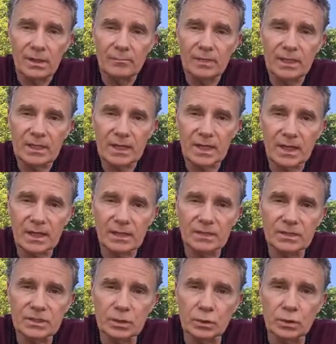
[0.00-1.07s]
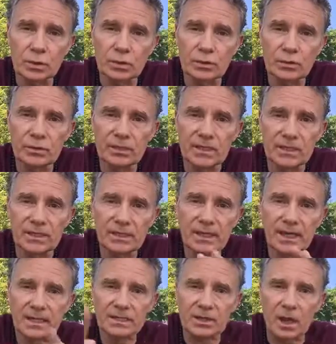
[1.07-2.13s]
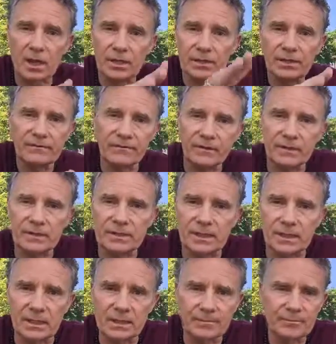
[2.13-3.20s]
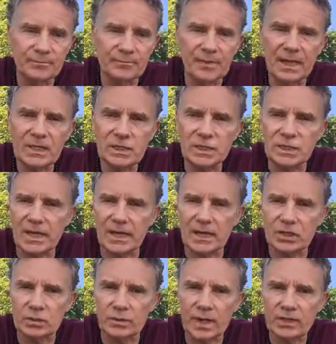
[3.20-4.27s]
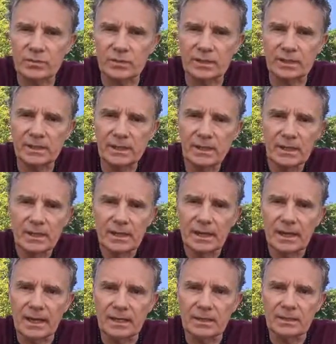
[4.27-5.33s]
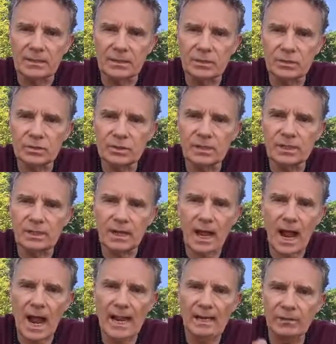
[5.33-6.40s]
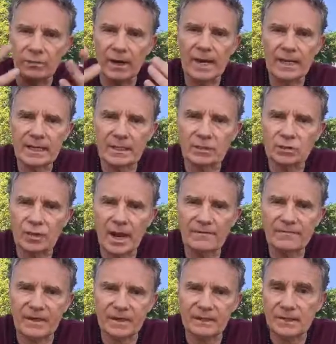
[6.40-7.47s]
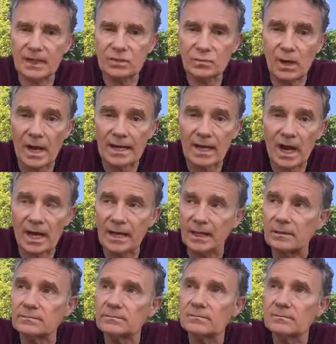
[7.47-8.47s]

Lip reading: because Google used to index all the different pages on a directory. And it used to get high ranking traffic, and that's why I got it.